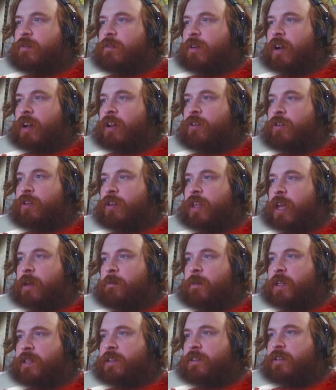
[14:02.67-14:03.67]
don't know what that
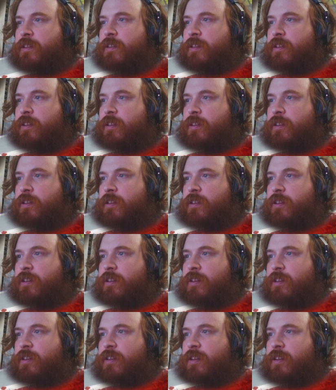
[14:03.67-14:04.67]
means.
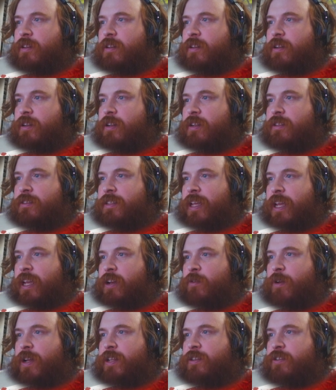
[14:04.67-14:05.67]

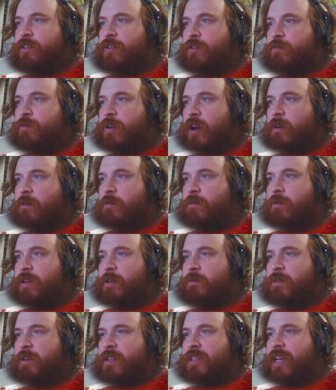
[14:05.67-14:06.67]
Takeaway 2 probably,
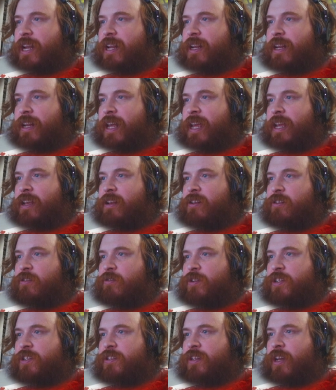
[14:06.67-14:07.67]
but it's at an angle,
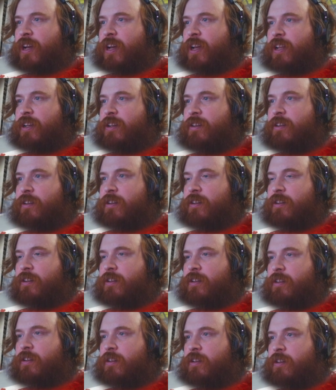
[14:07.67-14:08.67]
which is odd.
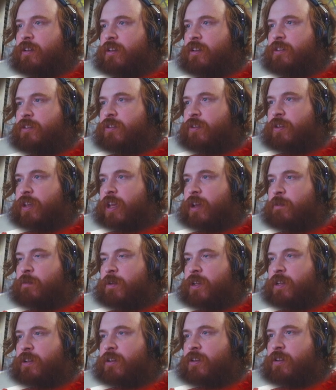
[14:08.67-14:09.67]
So can
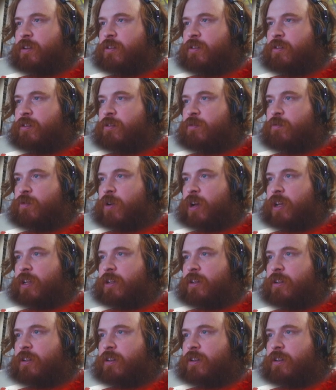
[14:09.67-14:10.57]
we do what?